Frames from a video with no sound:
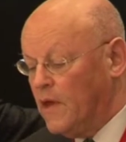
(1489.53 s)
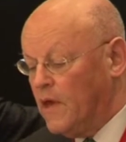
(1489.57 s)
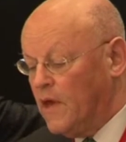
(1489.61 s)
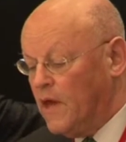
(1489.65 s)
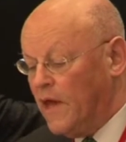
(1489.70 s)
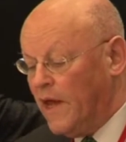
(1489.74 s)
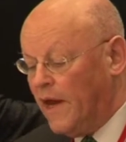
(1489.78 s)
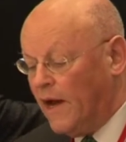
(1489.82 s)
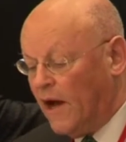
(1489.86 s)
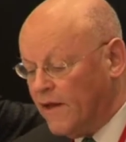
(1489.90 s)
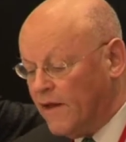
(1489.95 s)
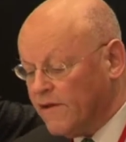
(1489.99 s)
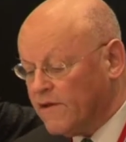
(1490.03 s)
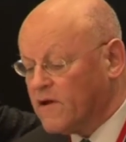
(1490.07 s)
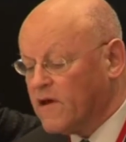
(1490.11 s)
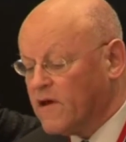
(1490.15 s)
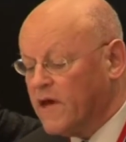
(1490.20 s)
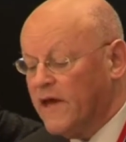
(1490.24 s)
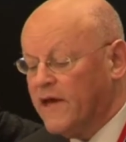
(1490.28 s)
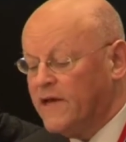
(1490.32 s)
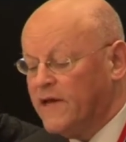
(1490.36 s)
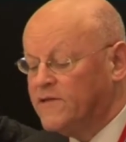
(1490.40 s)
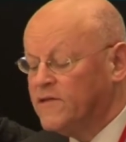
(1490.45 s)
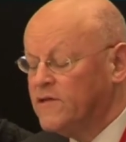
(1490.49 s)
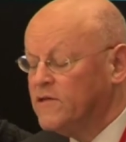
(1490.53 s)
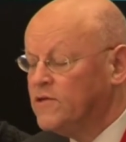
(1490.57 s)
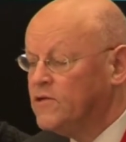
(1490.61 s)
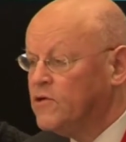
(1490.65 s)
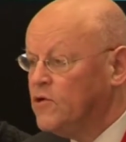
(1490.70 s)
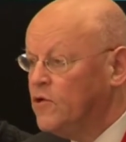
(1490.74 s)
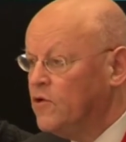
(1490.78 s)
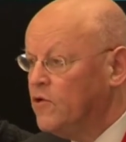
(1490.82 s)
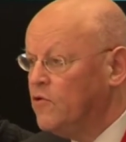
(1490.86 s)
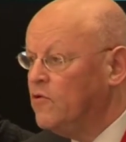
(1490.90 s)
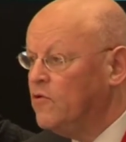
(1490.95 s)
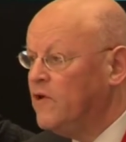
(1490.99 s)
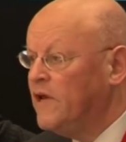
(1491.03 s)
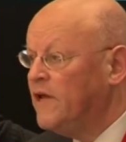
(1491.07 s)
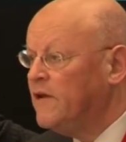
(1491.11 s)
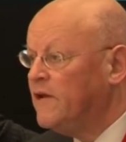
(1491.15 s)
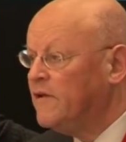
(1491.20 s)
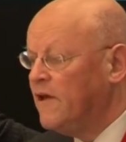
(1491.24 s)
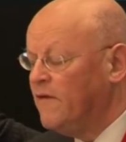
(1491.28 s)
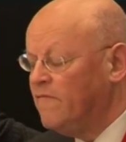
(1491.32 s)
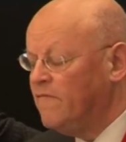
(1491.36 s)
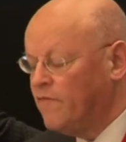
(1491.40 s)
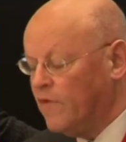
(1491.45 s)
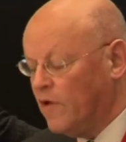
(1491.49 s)
In other cases, you need the
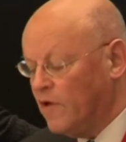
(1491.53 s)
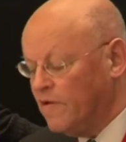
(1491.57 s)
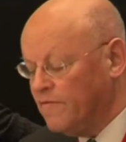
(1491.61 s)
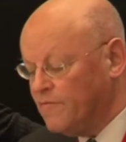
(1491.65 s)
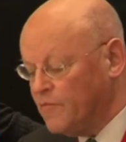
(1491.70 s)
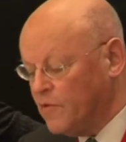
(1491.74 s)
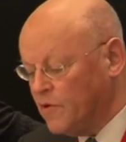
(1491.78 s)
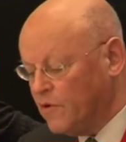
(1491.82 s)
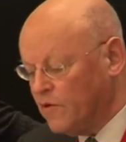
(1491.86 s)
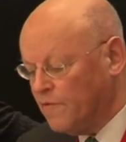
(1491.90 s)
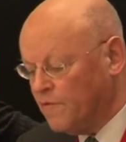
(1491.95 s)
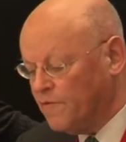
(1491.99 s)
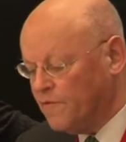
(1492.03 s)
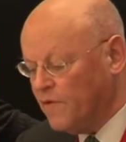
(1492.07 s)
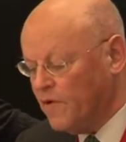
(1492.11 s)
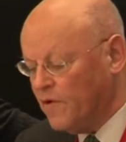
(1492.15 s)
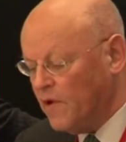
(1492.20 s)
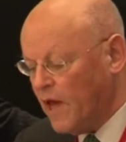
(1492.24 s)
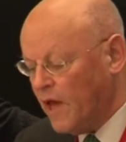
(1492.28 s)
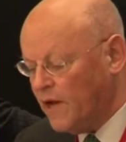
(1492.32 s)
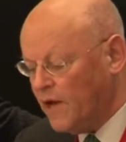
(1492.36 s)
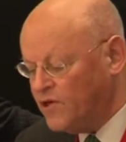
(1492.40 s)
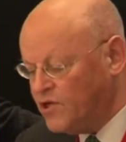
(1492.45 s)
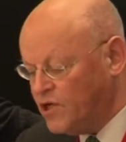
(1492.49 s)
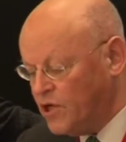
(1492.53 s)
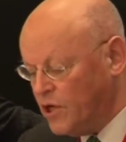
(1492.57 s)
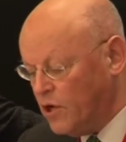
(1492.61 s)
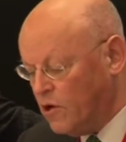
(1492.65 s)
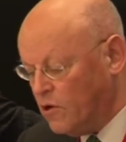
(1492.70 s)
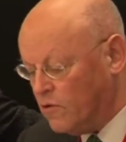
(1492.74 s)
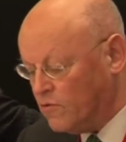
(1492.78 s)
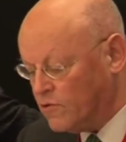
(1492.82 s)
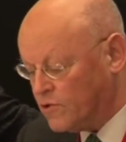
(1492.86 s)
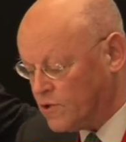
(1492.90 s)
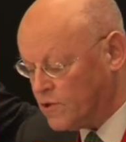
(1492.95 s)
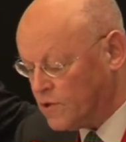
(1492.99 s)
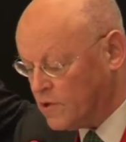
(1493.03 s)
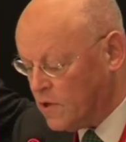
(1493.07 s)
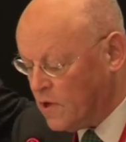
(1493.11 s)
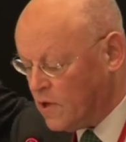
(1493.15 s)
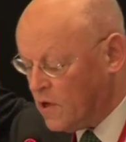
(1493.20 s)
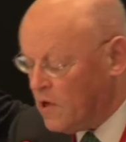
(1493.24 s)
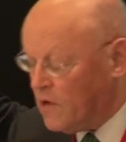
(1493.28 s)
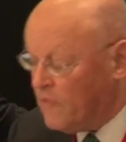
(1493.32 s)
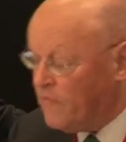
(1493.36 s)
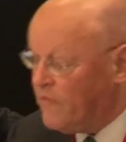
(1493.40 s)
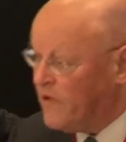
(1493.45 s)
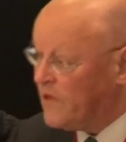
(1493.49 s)
involvement of NGOs
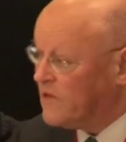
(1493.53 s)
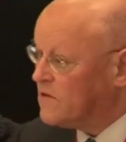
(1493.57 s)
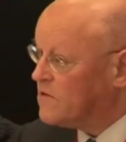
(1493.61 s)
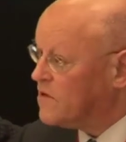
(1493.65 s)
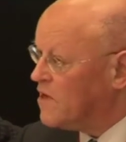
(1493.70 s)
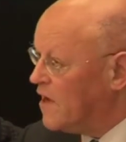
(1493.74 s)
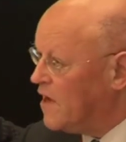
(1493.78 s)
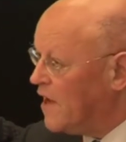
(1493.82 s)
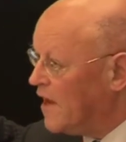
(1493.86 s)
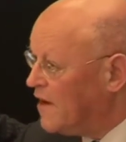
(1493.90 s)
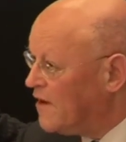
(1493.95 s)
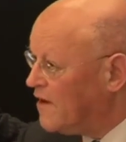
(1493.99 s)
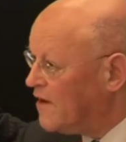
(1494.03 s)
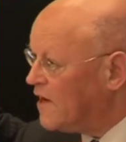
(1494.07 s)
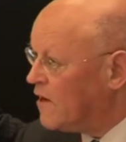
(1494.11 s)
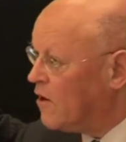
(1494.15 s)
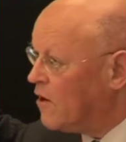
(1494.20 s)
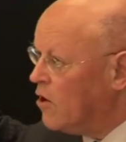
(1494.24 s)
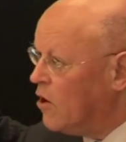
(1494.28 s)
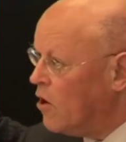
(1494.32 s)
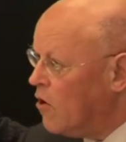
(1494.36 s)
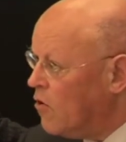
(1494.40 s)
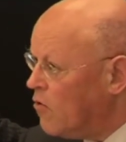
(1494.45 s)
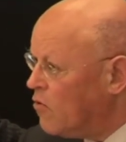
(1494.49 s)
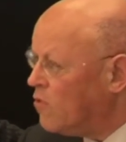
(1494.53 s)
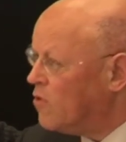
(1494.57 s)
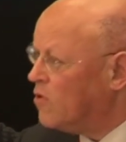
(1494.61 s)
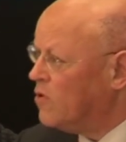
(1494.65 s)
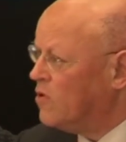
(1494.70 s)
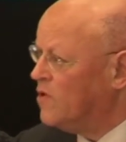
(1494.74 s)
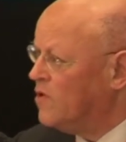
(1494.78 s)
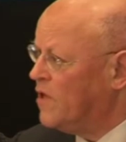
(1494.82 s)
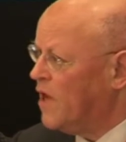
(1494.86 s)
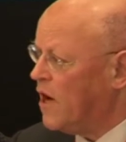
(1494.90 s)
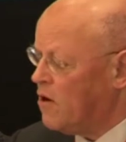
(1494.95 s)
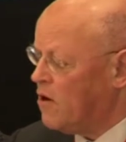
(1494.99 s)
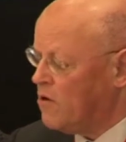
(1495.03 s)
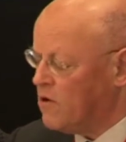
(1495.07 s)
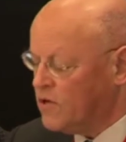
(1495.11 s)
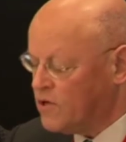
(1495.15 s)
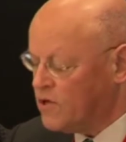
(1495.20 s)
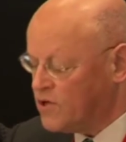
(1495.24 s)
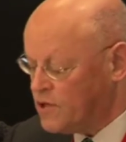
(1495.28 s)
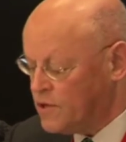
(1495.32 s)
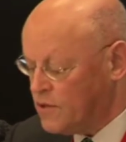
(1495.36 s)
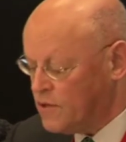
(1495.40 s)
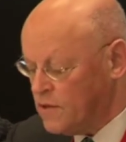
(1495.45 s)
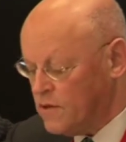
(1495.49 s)
with indeed local
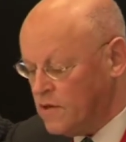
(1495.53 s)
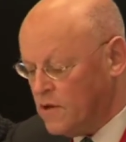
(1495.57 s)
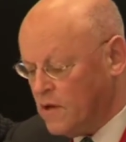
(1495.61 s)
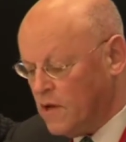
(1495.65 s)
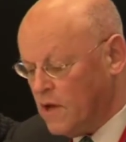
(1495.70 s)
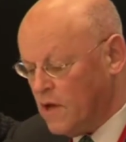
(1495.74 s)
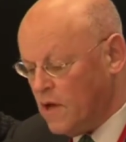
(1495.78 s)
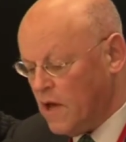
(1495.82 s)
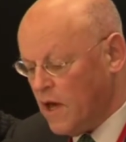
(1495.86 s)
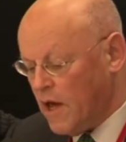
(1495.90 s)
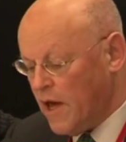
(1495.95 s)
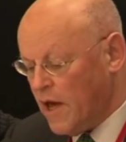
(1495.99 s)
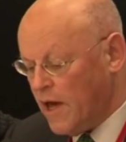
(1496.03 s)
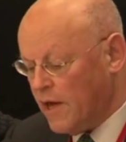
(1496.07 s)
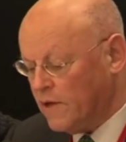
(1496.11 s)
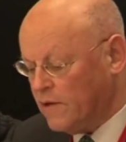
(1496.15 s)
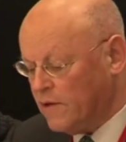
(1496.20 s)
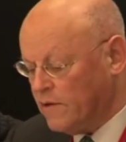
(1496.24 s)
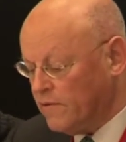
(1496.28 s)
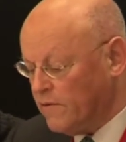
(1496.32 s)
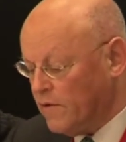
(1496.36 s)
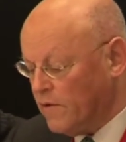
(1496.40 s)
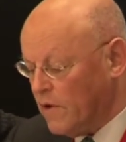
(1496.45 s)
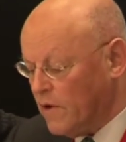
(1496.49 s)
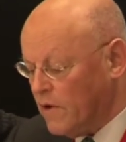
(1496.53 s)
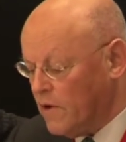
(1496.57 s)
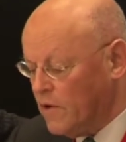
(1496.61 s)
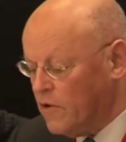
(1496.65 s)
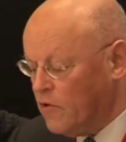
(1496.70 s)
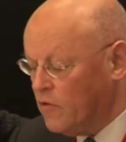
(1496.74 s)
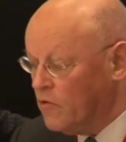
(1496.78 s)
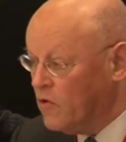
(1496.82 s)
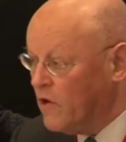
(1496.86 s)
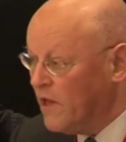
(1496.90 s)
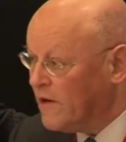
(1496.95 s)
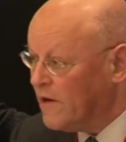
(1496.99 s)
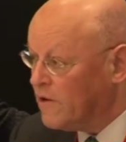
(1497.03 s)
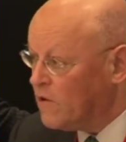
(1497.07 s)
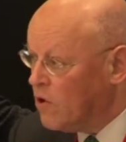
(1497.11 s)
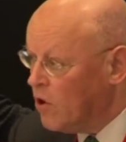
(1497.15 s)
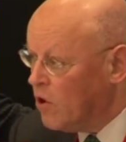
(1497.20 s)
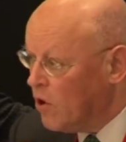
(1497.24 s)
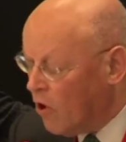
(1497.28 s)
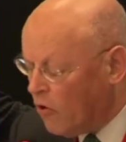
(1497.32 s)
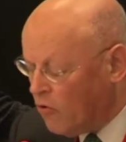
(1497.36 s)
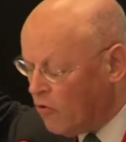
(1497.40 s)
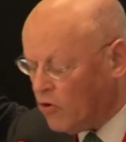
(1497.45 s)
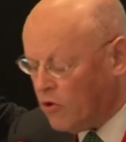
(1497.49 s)
knowledge, and you need
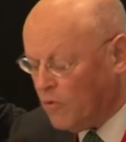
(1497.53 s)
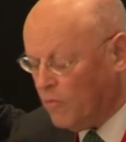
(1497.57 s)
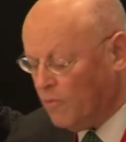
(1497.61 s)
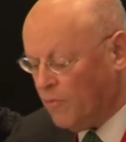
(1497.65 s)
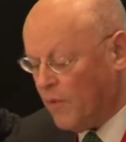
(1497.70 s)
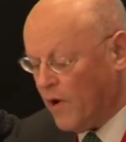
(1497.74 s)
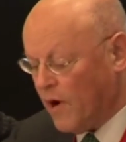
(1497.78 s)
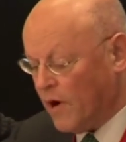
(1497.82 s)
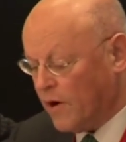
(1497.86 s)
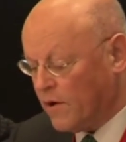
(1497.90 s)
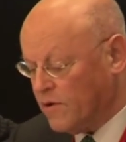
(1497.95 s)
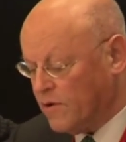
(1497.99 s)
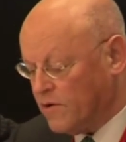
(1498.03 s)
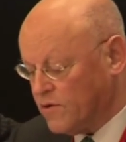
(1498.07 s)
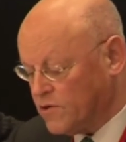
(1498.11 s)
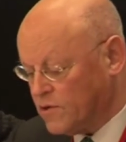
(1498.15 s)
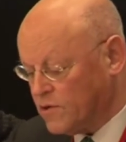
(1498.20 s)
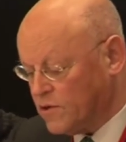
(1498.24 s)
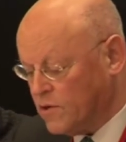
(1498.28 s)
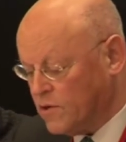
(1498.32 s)
local partners.